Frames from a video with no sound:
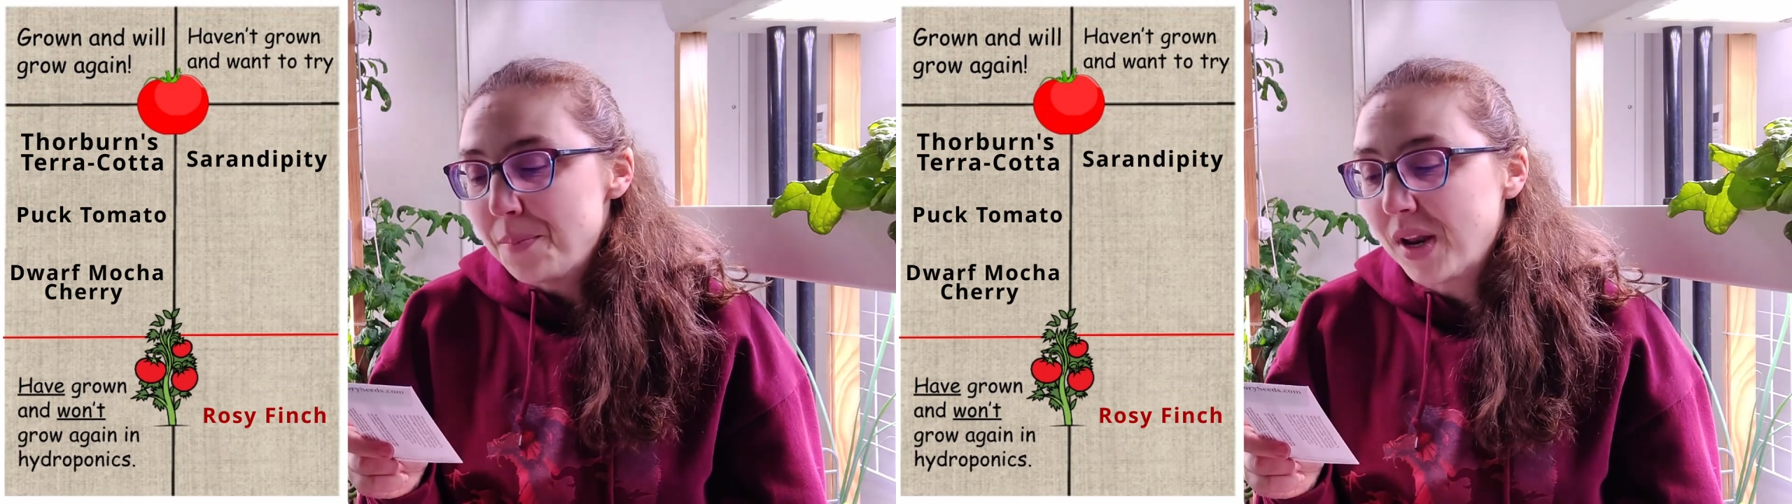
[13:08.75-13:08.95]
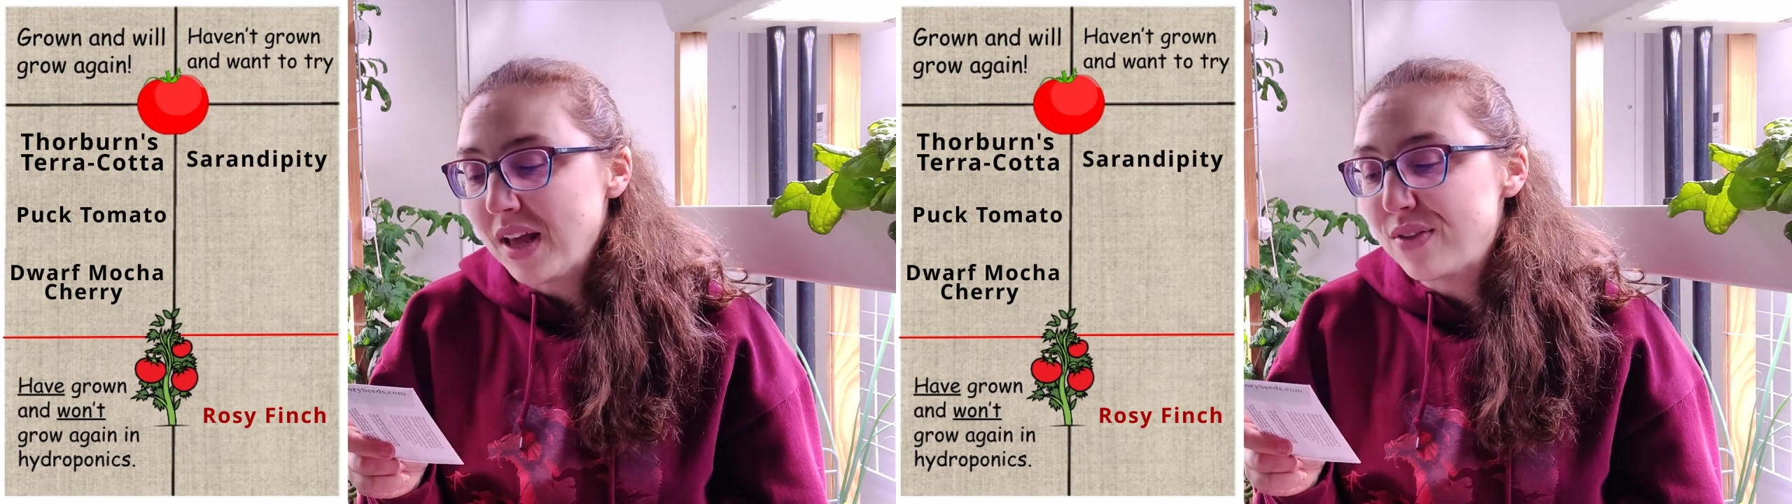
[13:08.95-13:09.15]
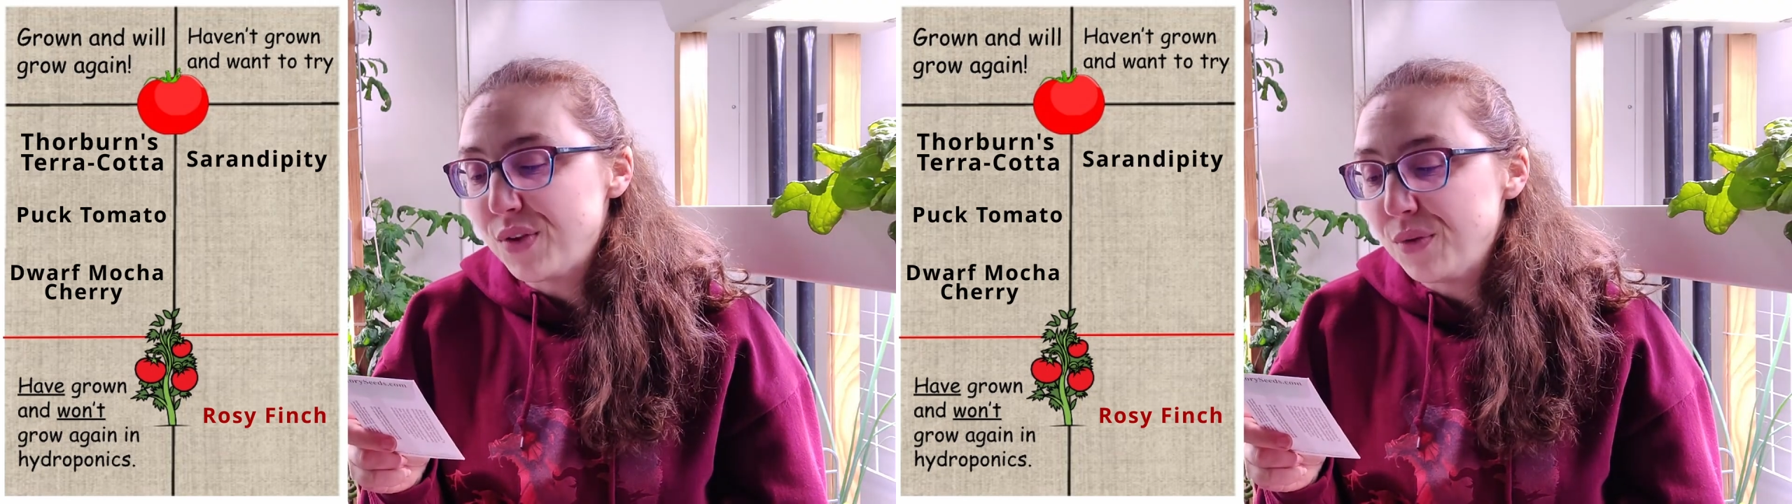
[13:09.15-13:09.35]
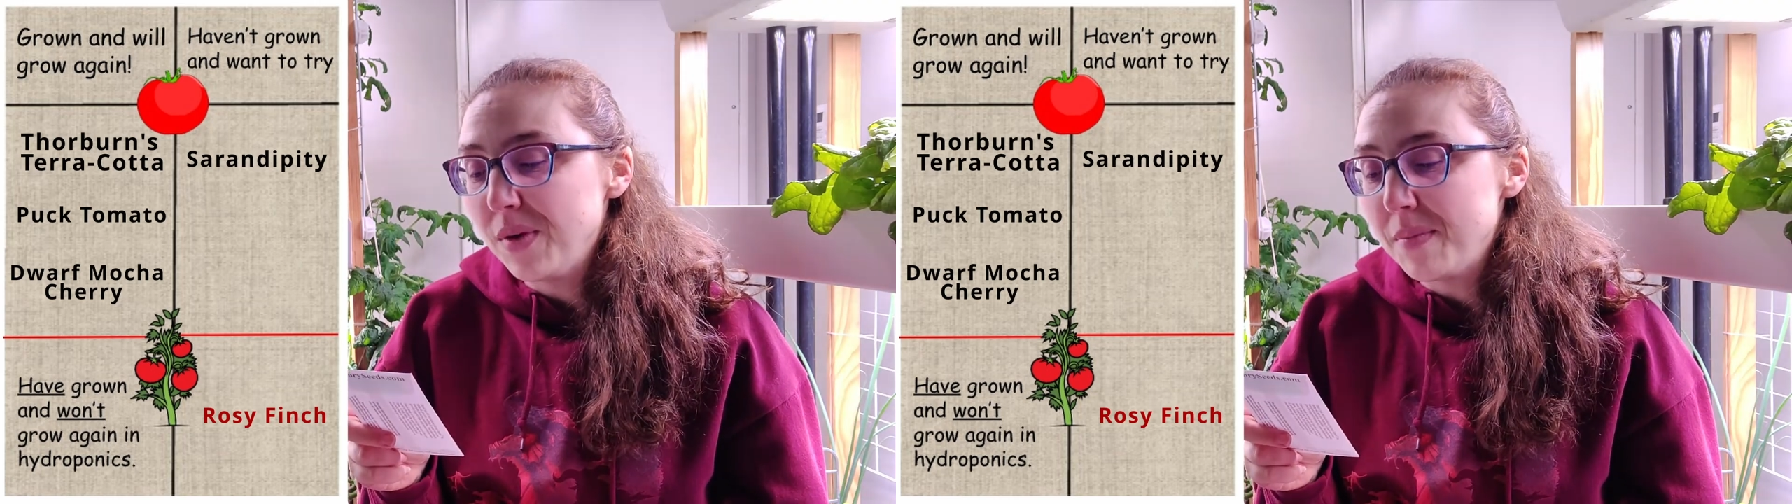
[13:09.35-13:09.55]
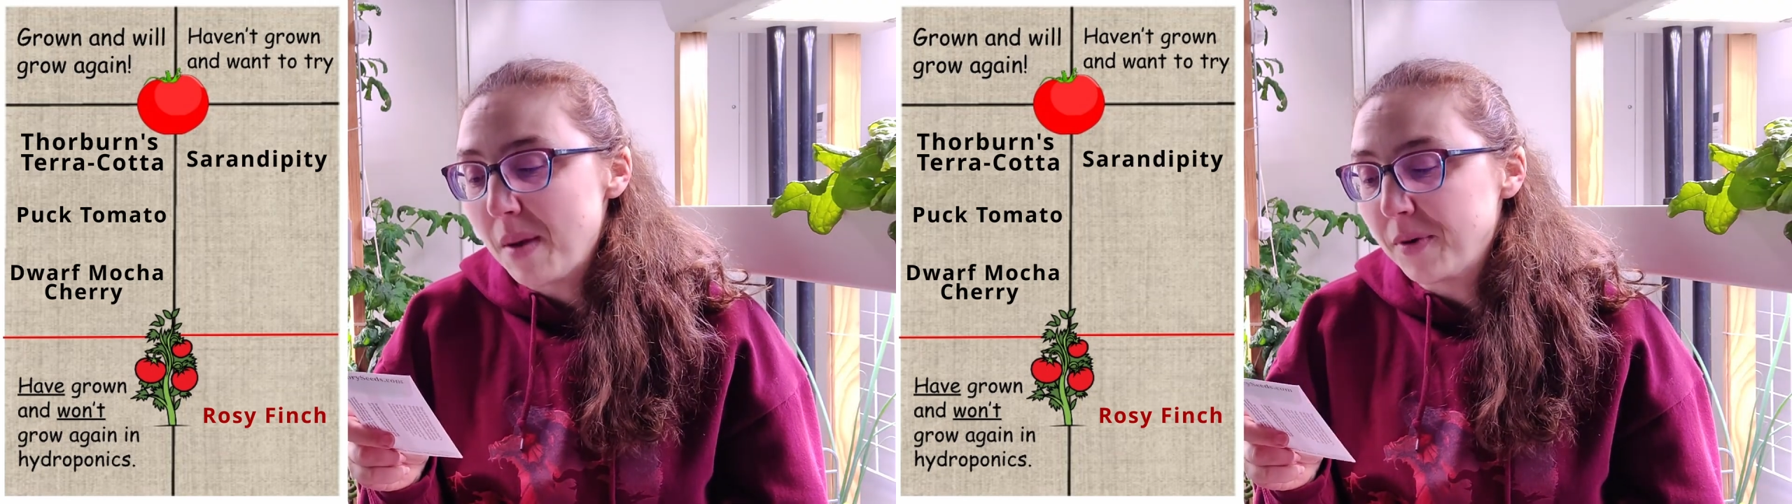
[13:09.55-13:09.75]
But I do
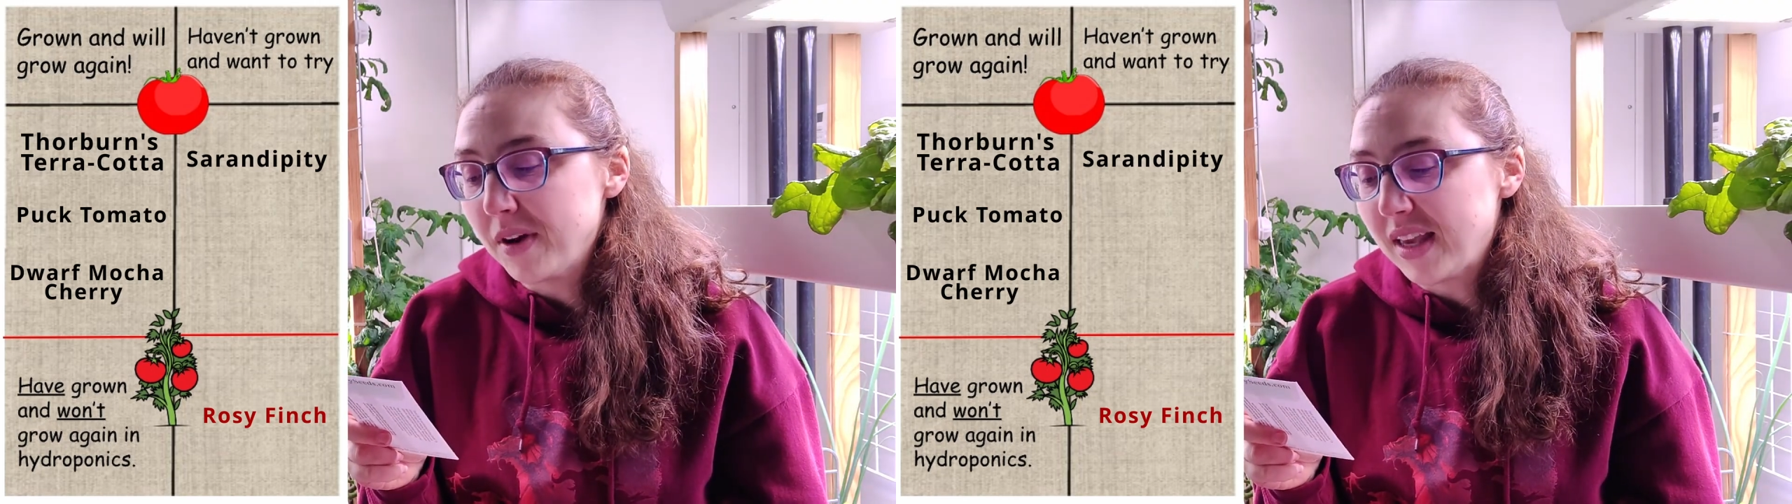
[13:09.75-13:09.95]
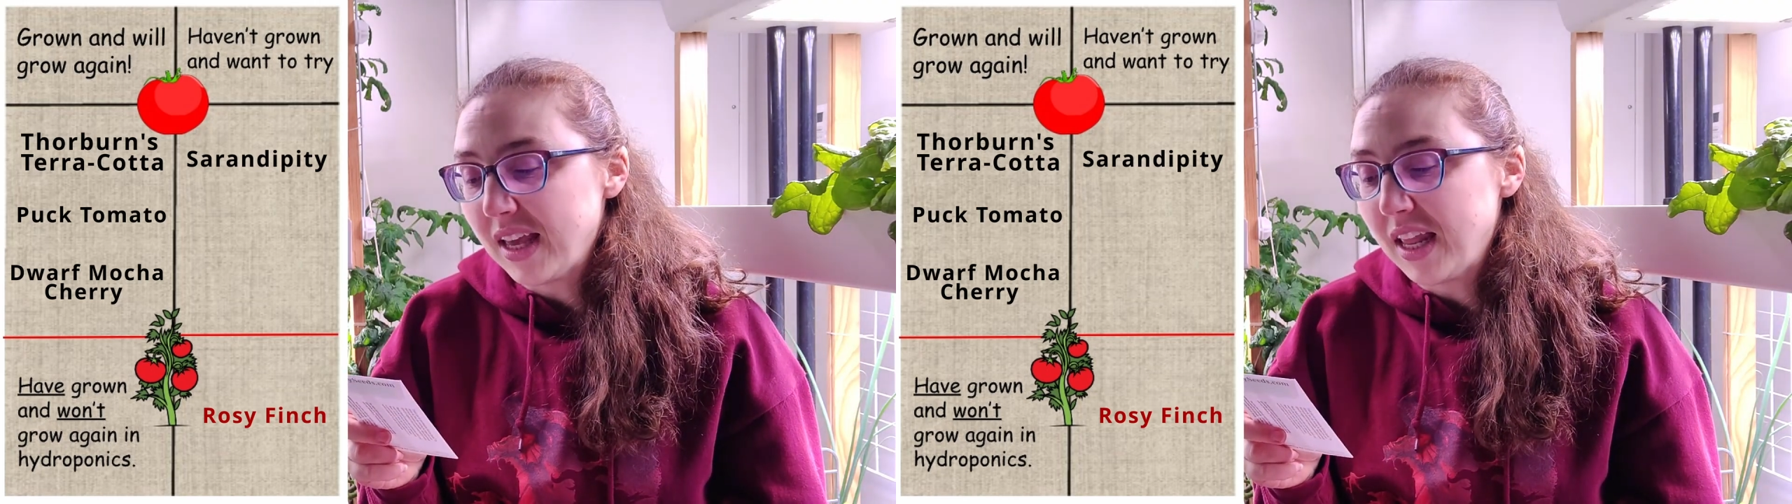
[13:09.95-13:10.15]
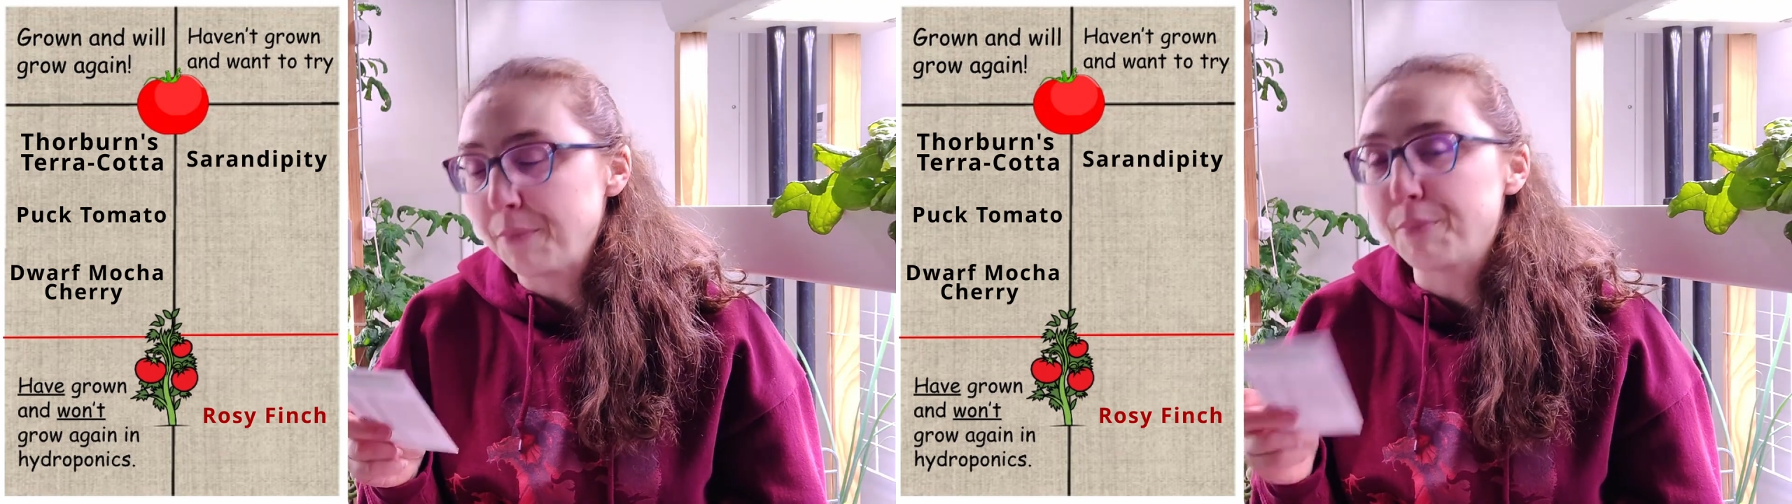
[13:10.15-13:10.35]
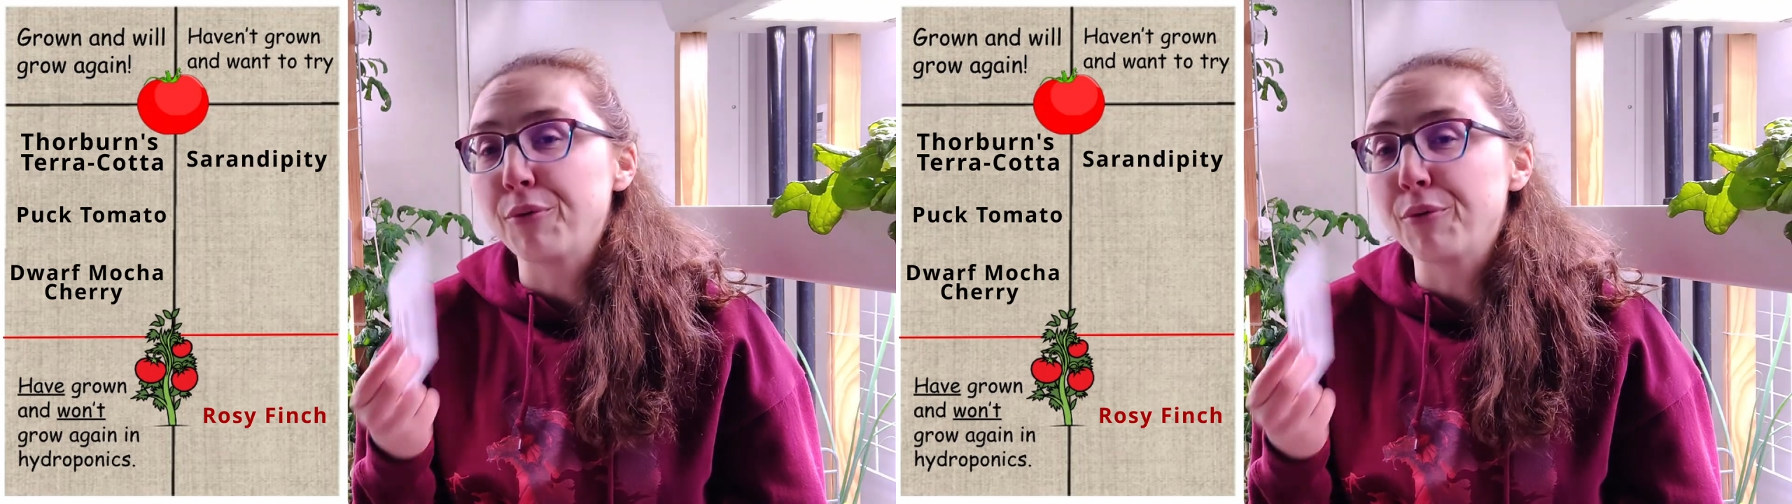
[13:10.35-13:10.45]
remember it getting